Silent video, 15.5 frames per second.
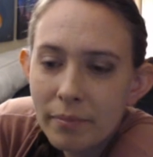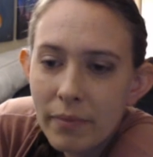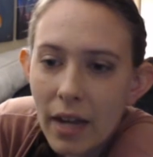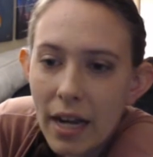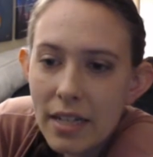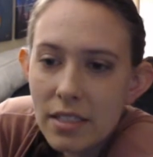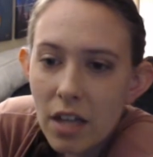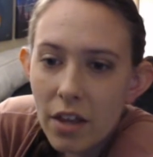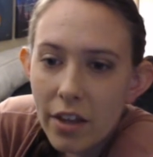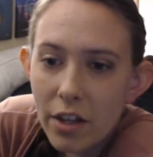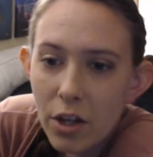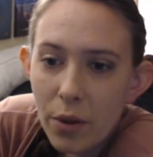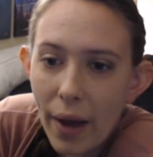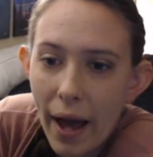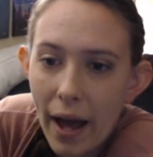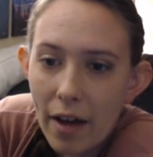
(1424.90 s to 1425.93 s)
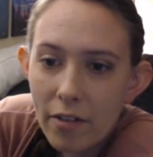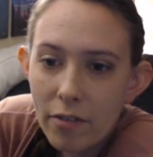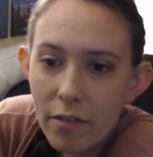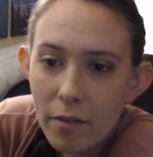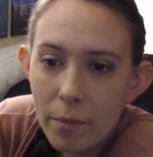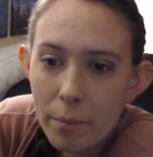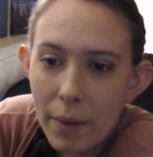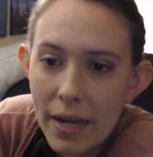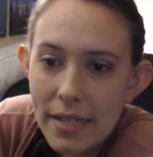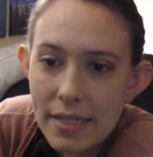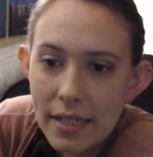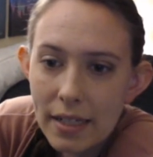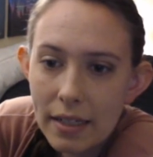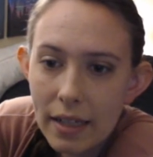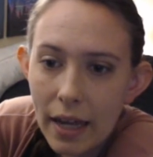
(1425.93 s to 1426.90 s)
I saw that you have
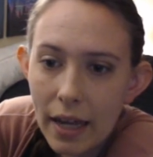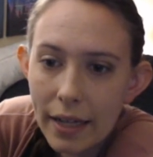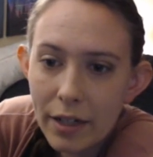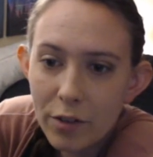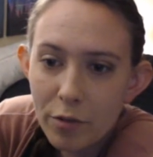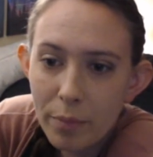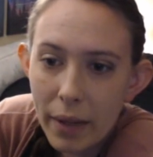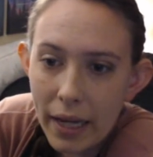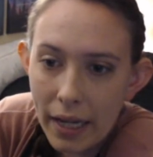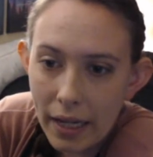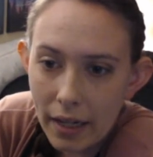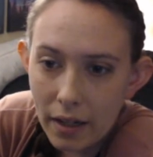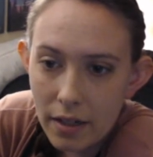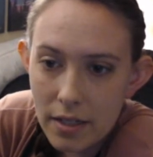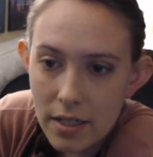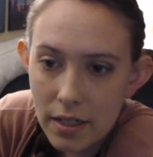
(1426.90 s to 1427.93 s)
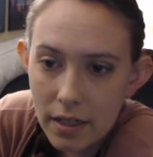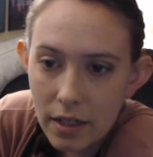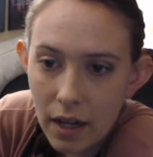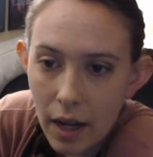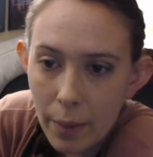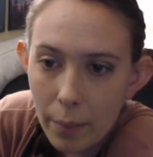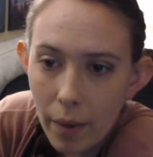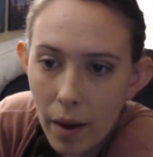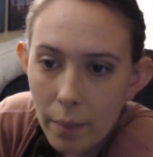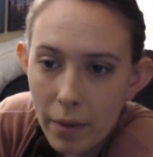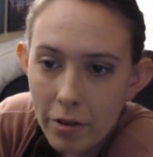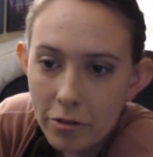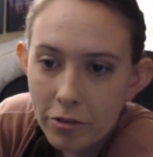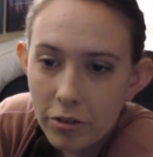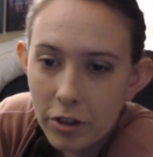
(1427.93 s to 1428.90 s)
basic line of paint. I bought
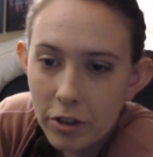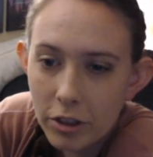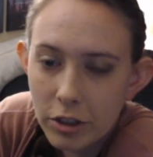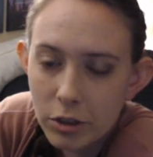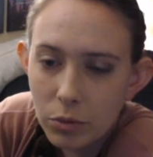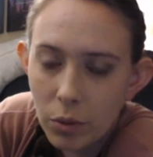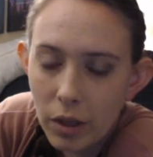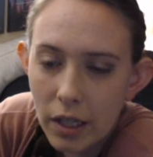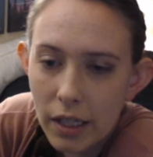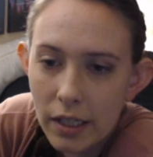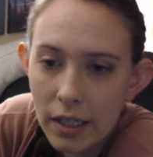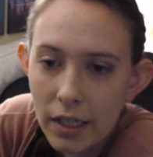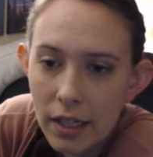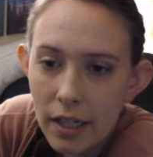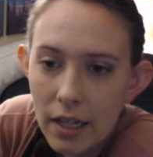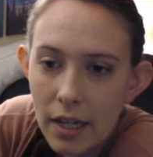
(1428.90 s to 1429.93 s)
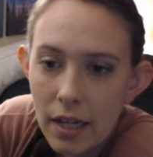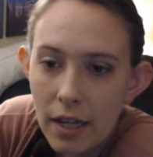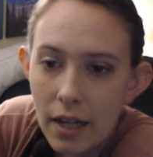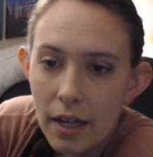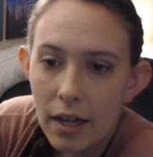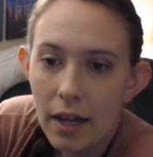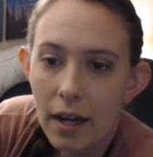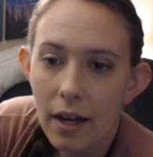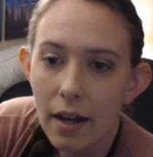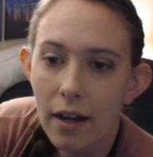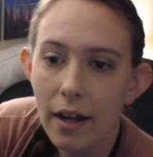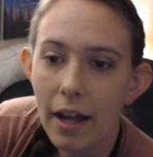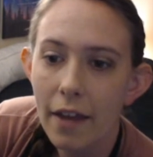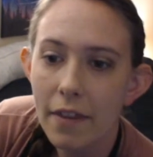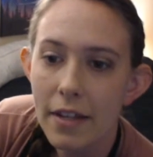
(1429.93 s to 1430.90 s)
my first one,
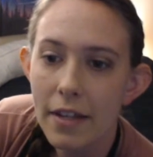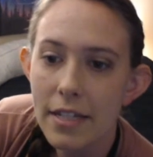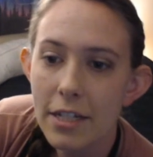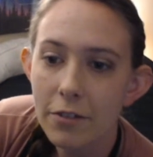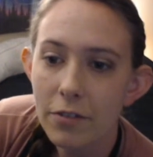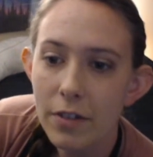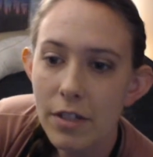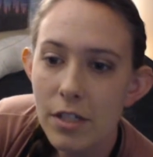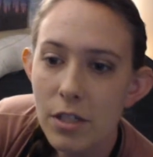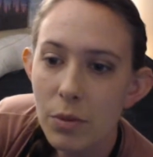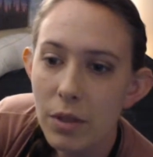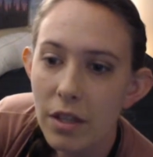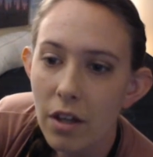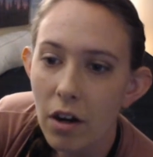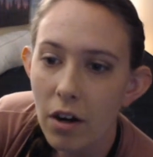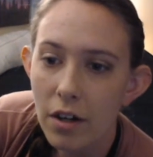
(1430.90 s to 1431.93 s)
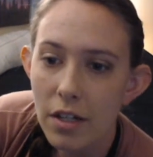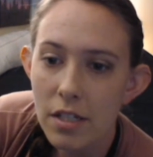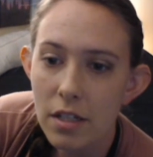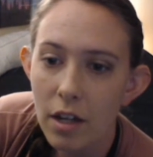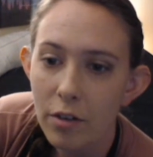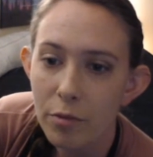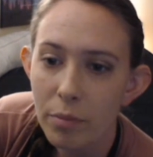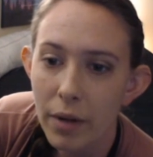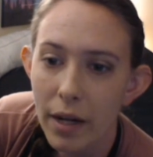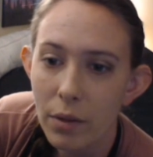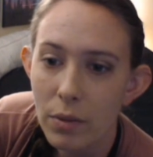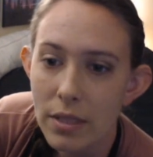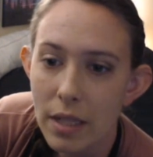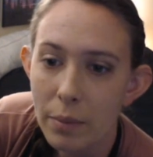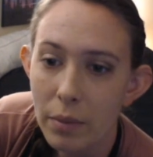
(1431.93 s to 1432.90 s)
and the difference with the Artist Loft brand
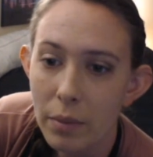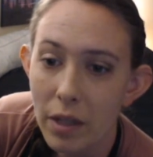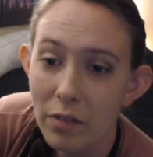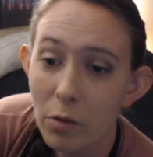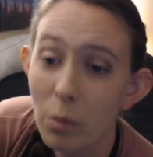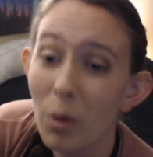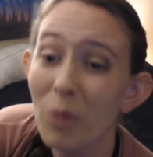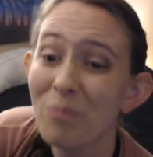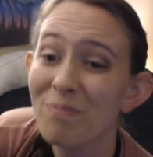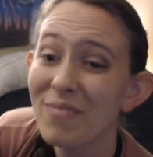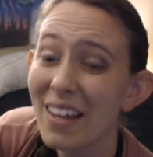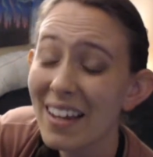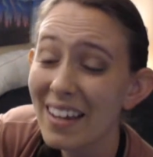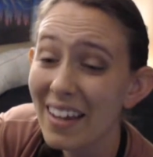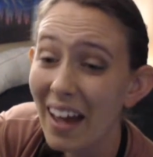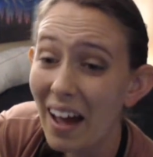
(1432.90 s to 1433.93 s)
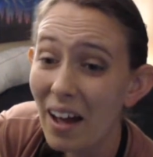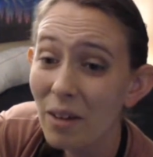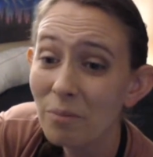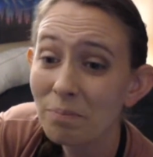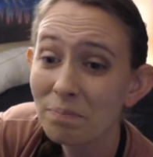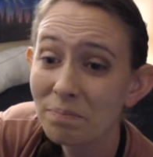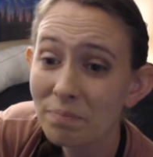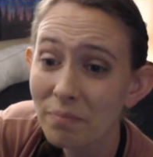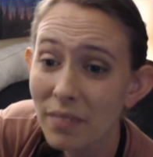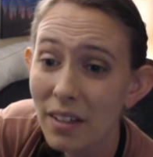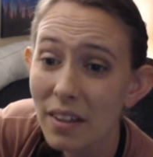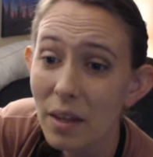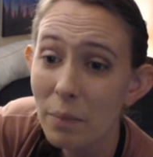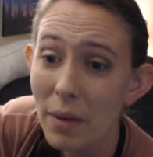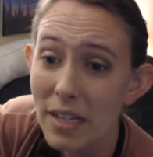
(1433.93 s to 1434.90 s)
was unbelievable. Yeah,
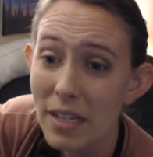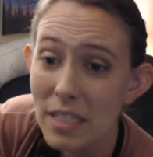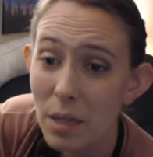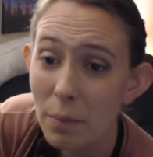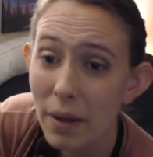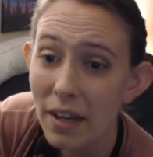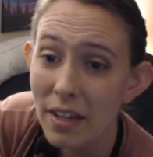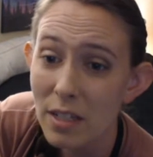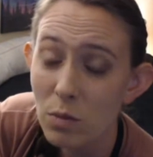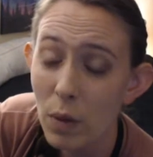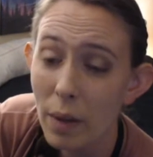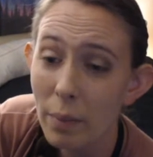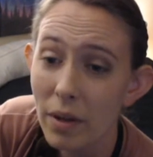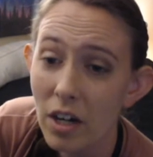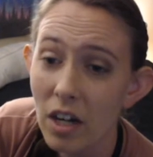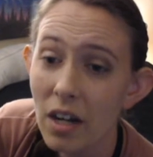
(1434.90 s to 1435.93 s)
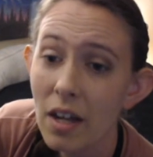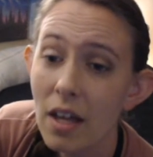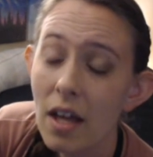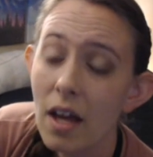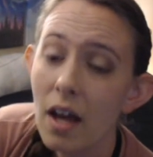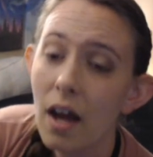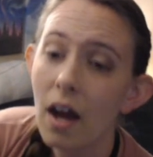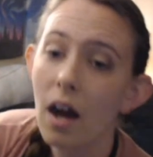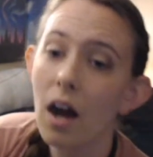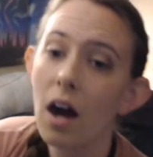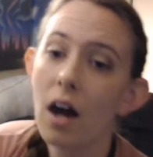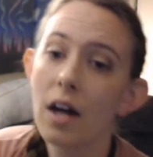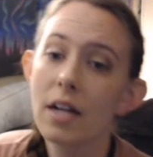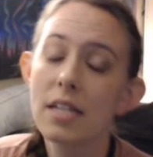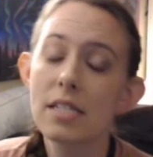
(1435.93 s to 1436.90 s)
the basic paint is way better.
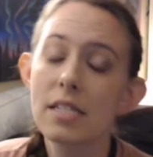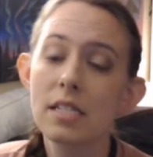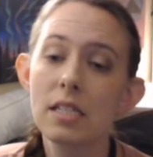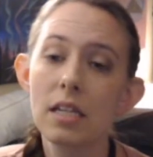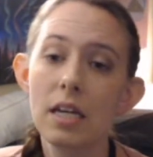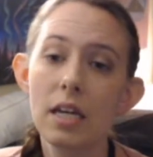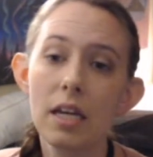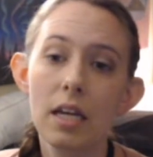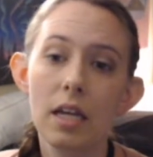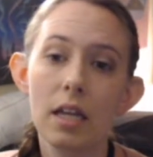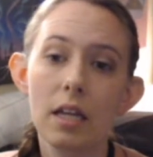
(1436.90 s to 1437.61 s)
Honestly,